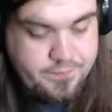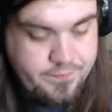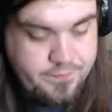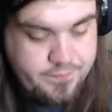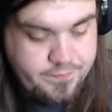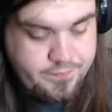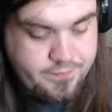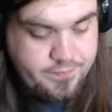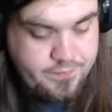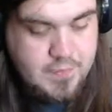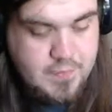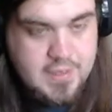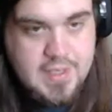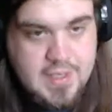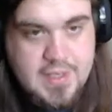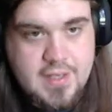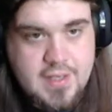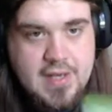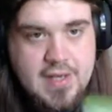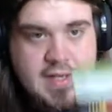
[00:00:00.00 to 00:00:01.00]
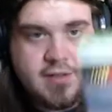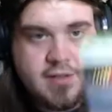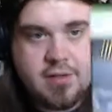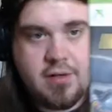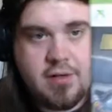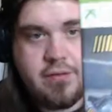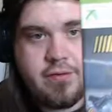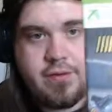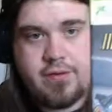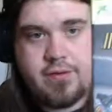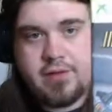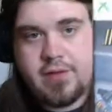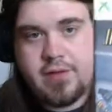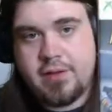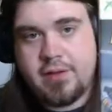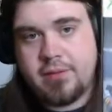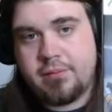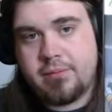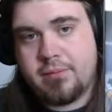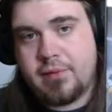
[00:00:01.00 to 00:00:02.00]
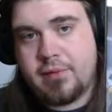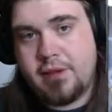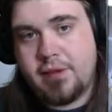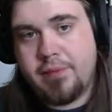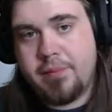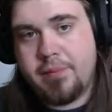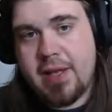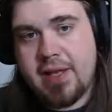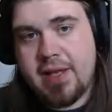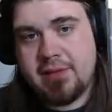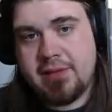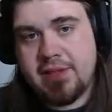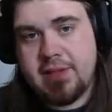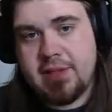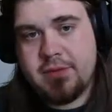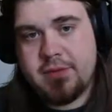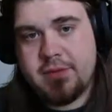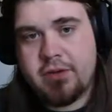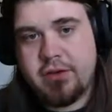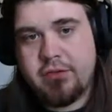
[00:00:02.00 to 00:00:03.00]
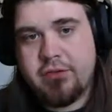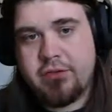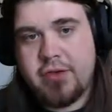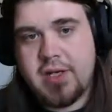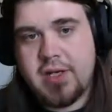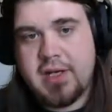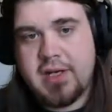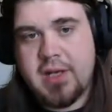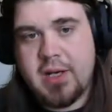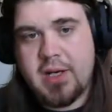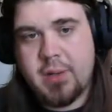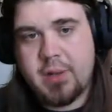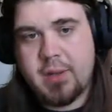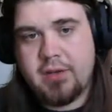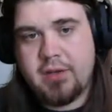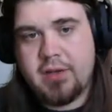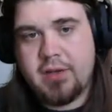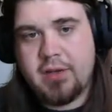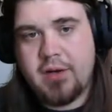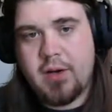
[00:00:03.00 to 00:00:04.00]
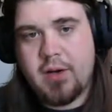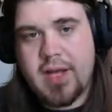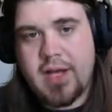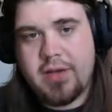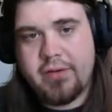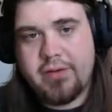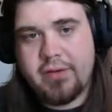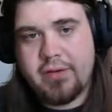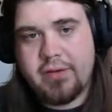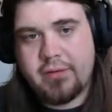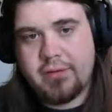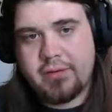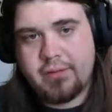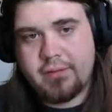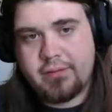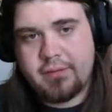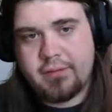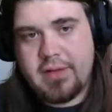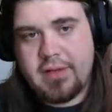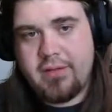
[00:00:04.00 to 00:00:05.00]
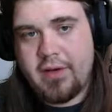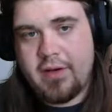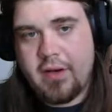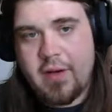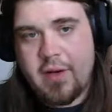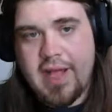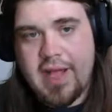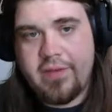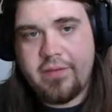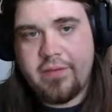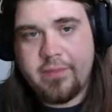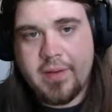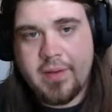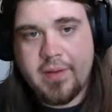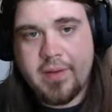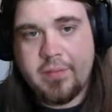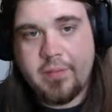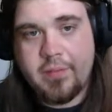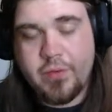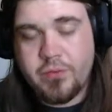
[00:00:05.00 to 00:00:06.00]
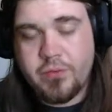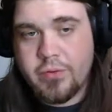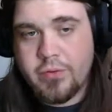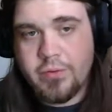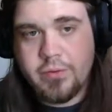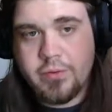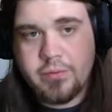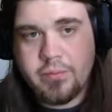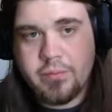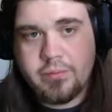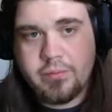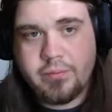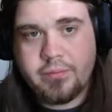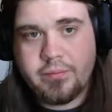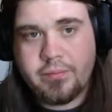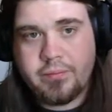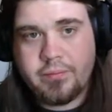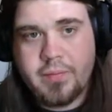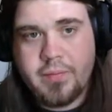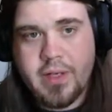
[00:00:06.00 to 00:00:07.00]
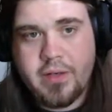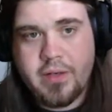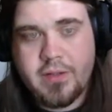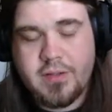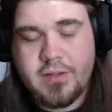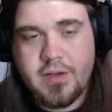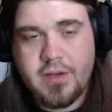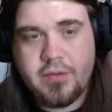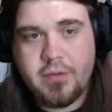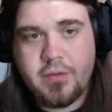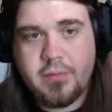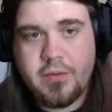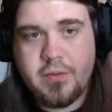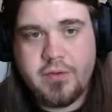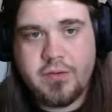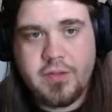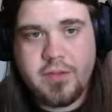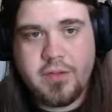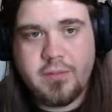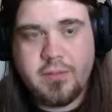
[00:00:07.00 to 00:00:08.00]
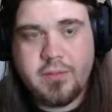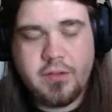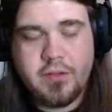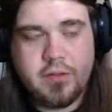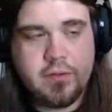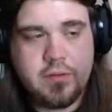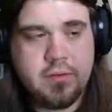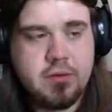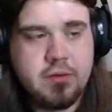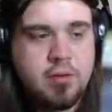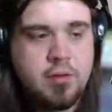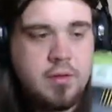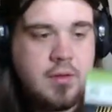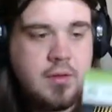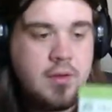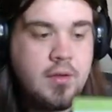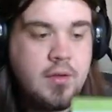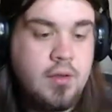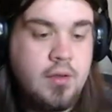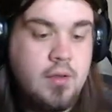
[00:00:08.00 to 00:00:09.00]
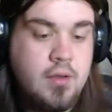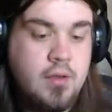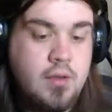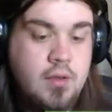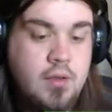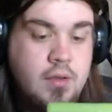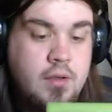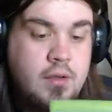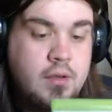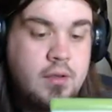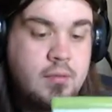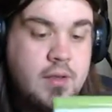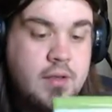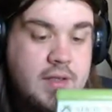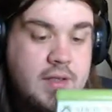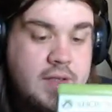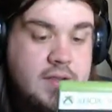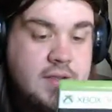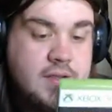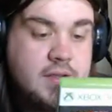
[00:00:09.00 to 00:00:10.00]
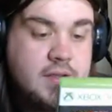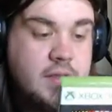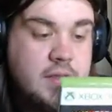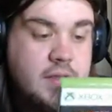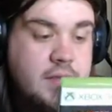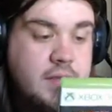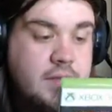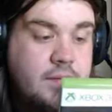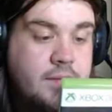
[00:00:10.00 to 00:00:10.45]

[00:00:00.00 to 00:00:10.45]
And NASCAR 15. The paint schemes are free now if you don't have it. If you don't have them, get them before Microsoft removes them too. But this is good.